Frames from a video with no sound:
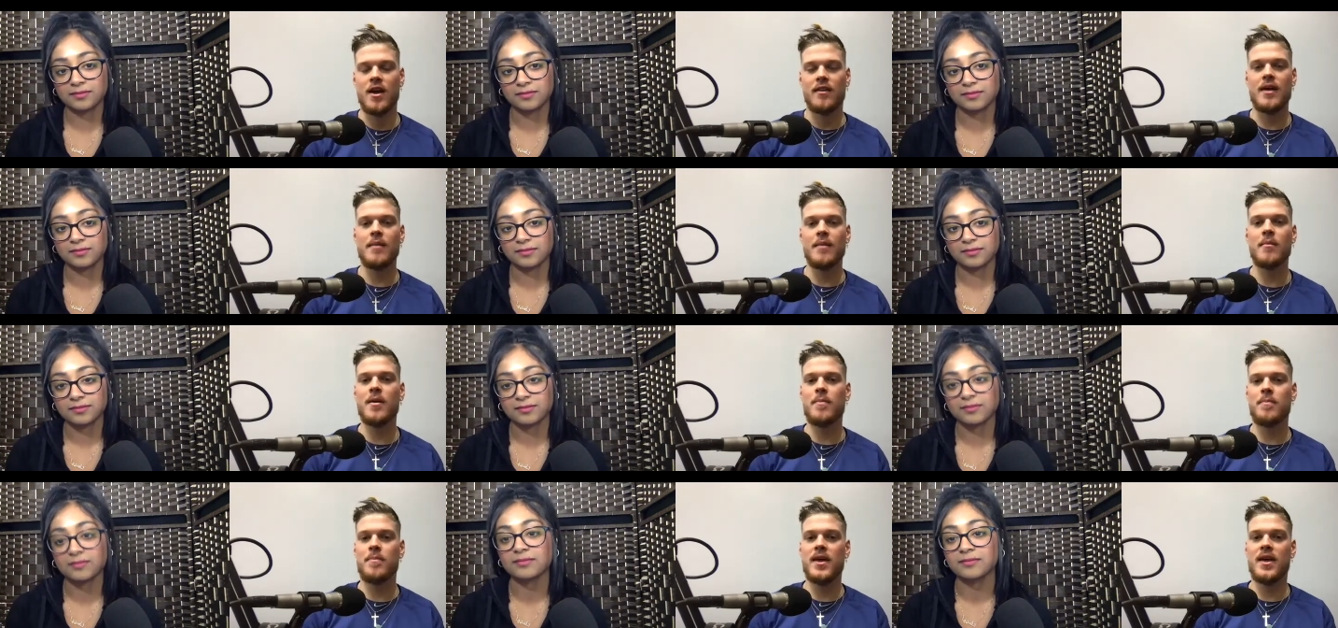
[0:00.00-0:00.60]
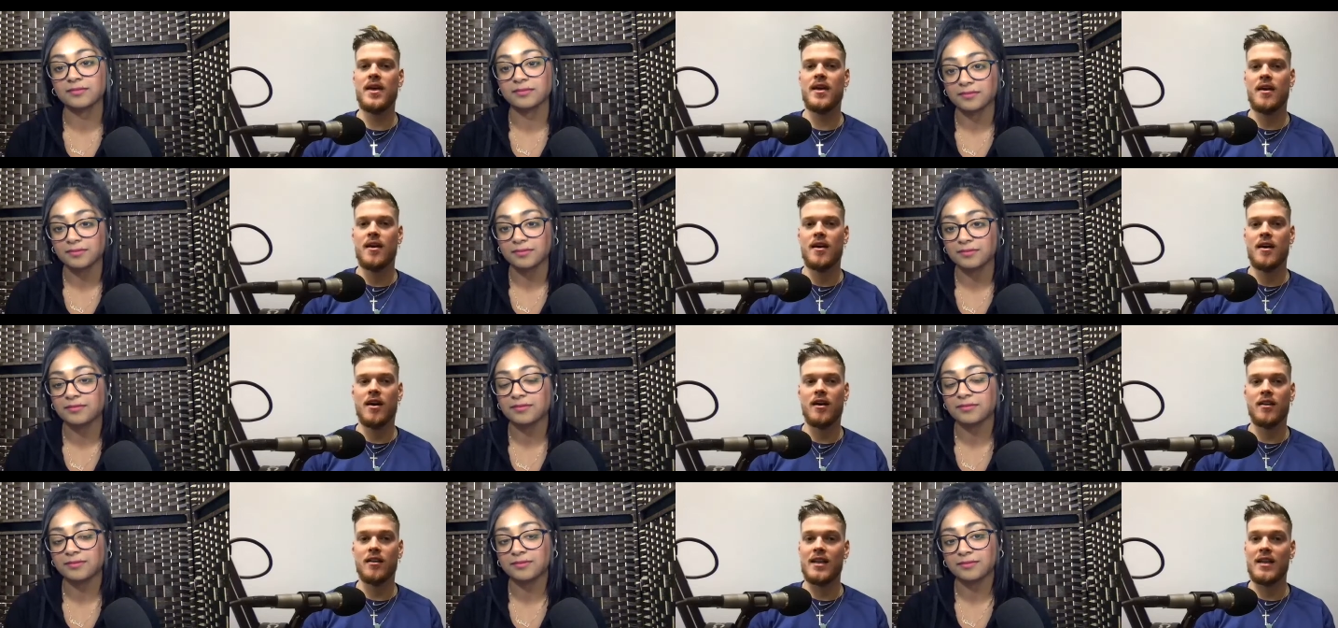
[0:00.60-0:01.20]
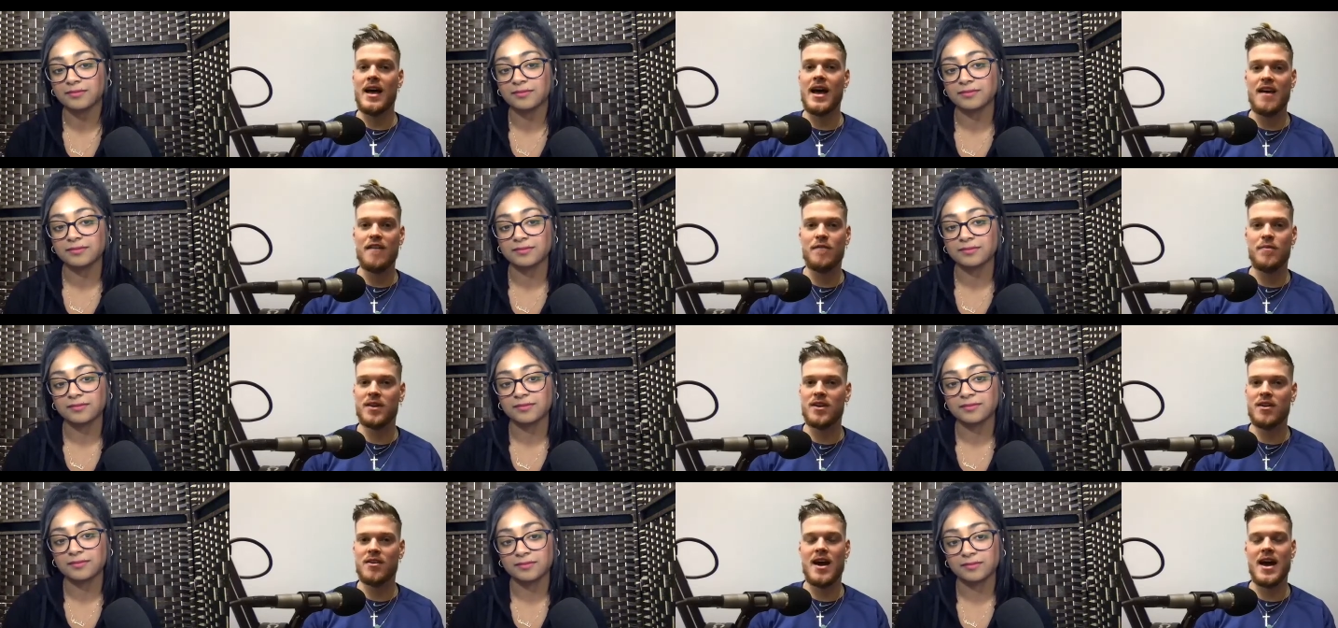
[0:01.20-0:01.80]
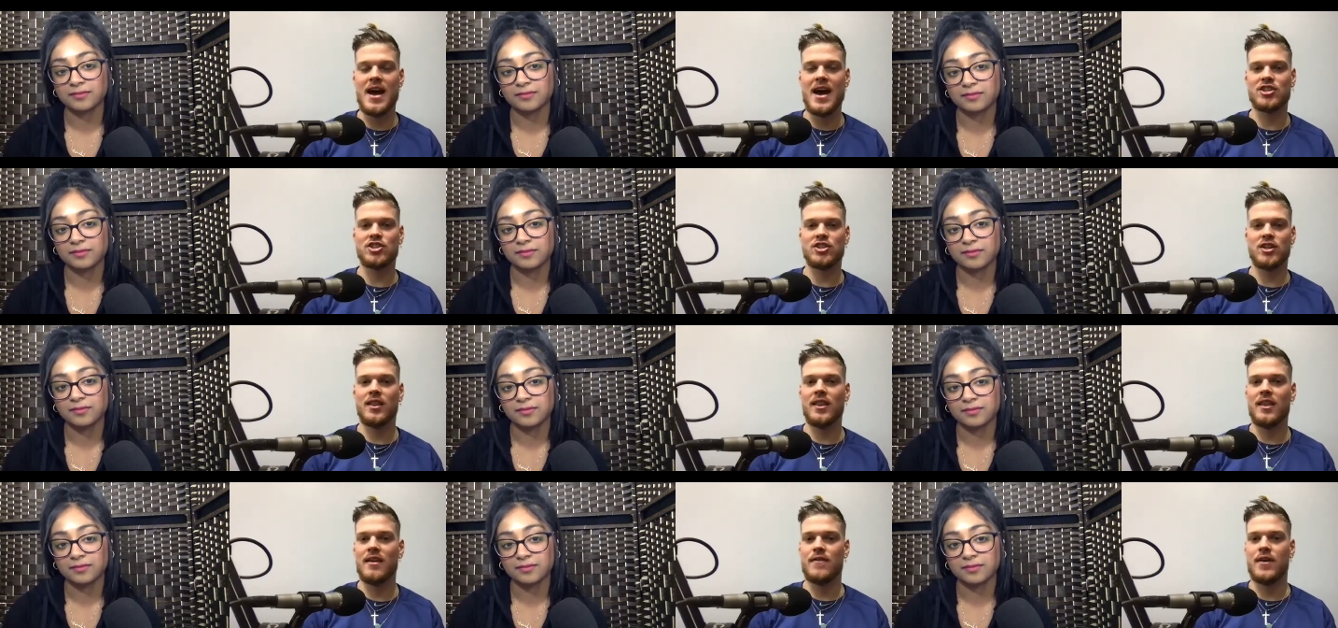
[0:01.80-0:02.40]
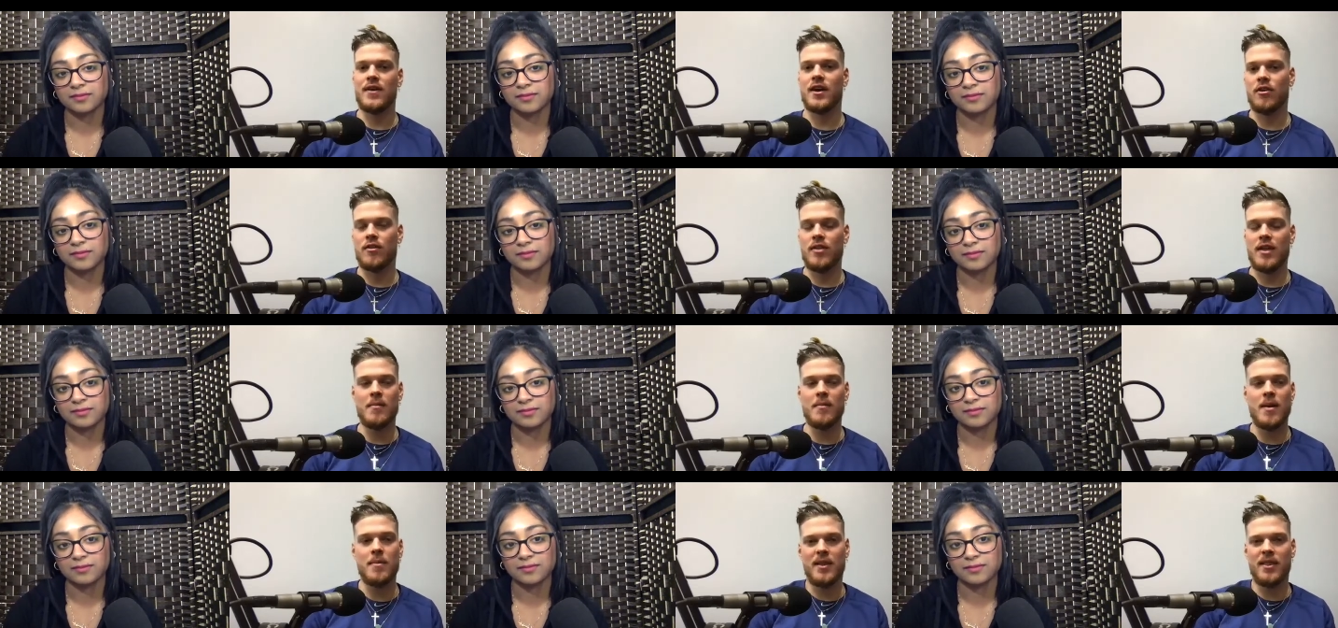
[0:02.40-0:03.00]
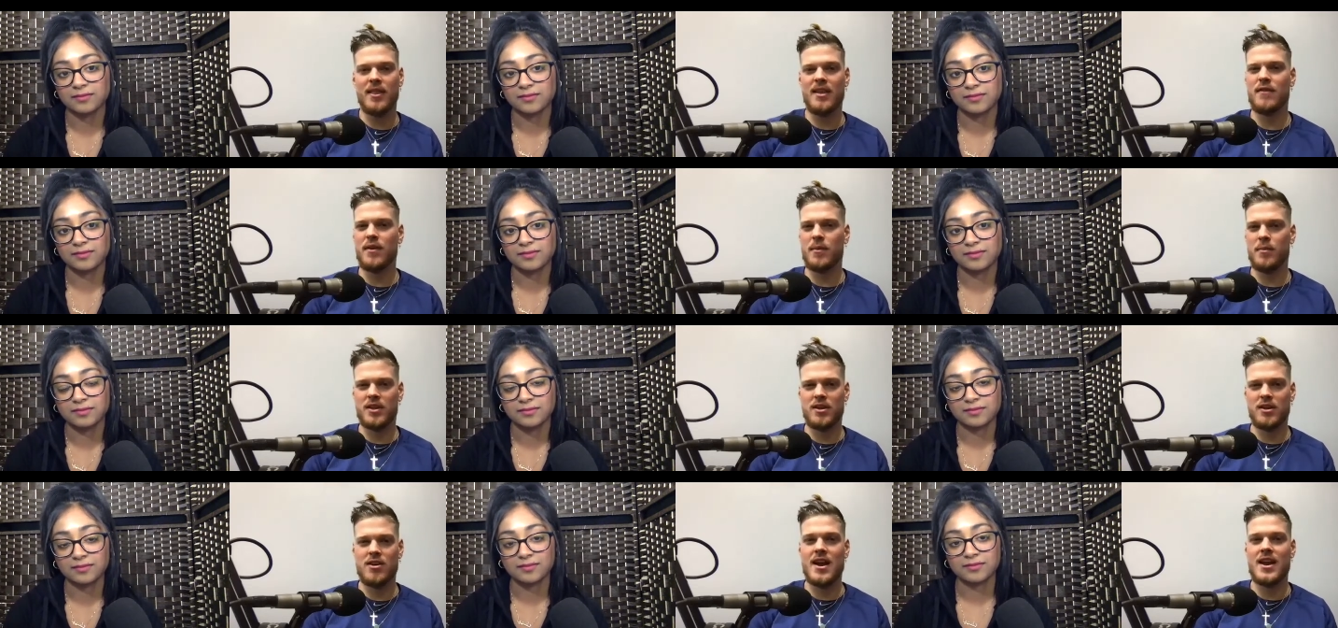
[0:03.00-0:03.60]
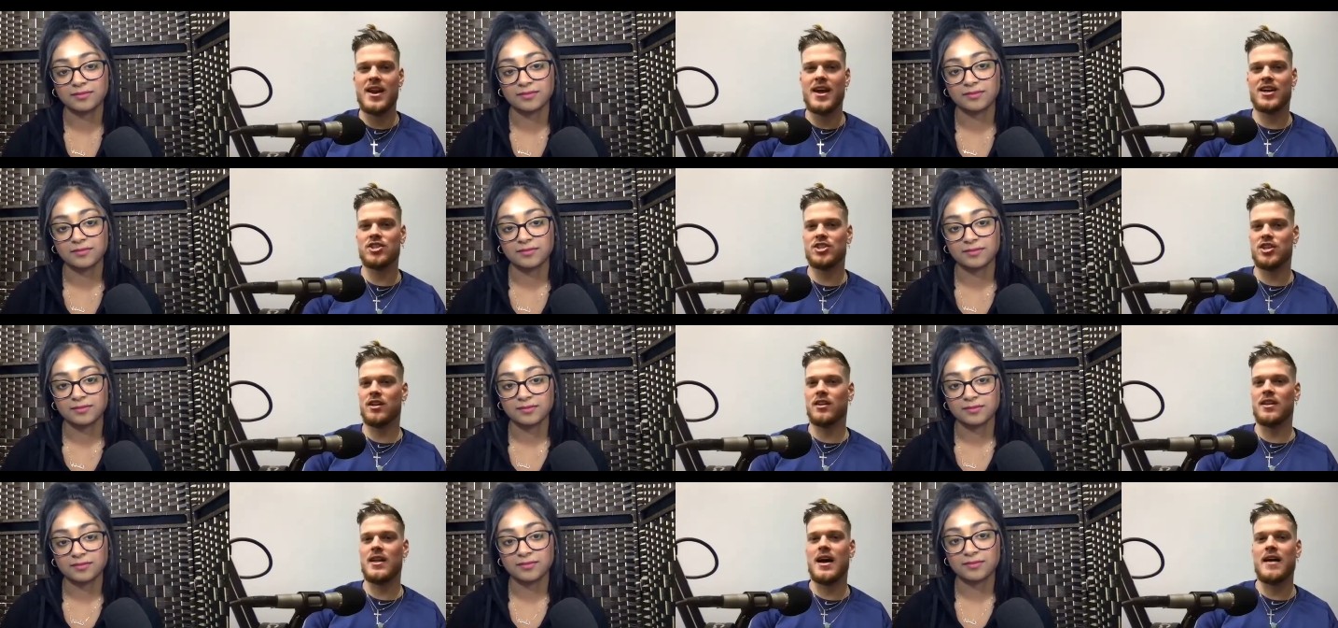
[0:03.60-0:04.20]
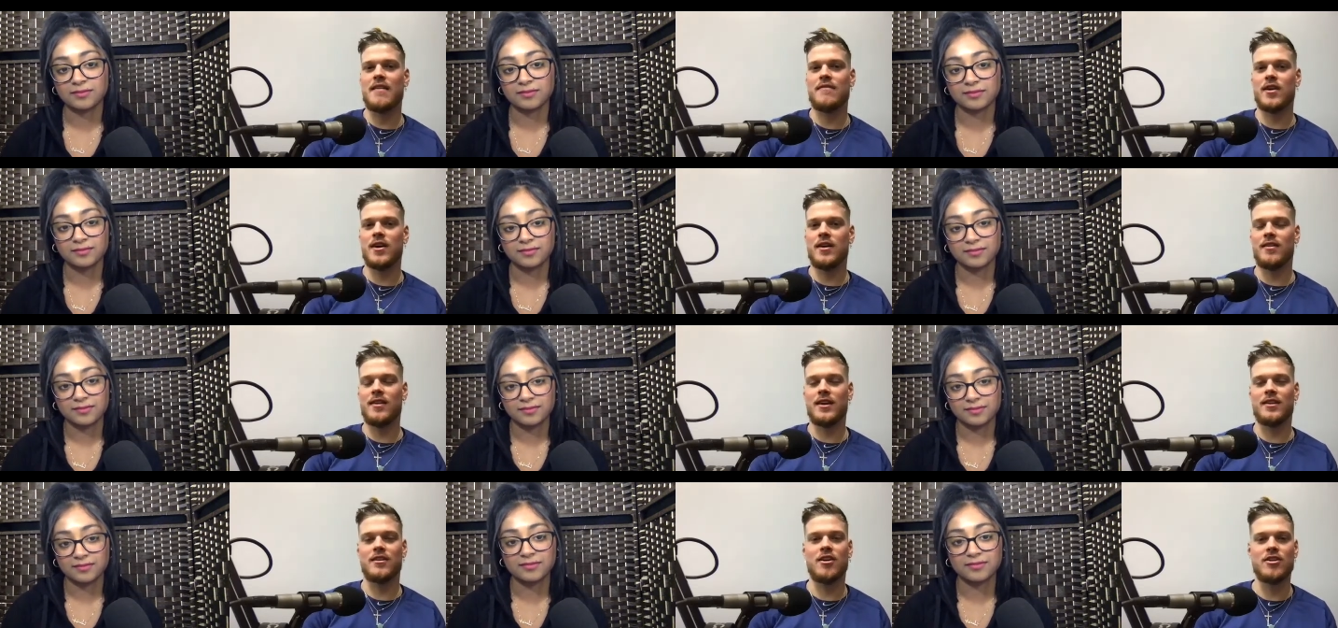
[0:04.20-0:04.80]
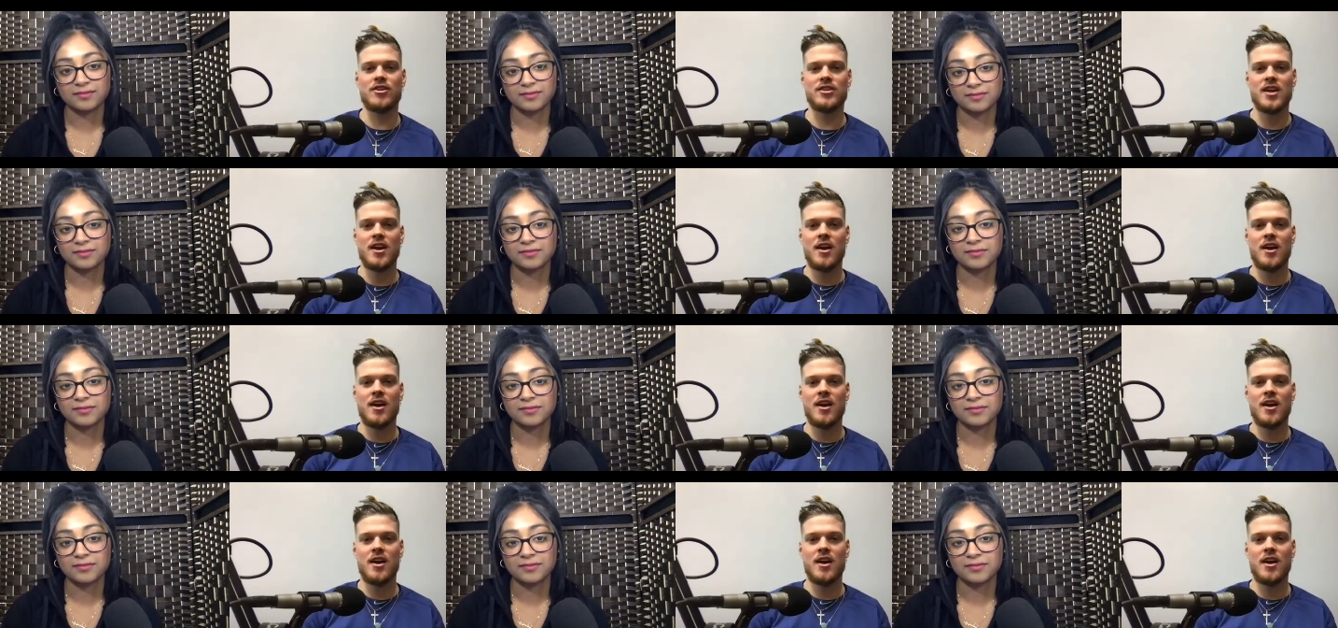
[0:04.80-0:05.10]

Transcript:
Speaker 1: They might be alive, but they're not actually living, or they might be living, but they're not actually alive, right? Like there's,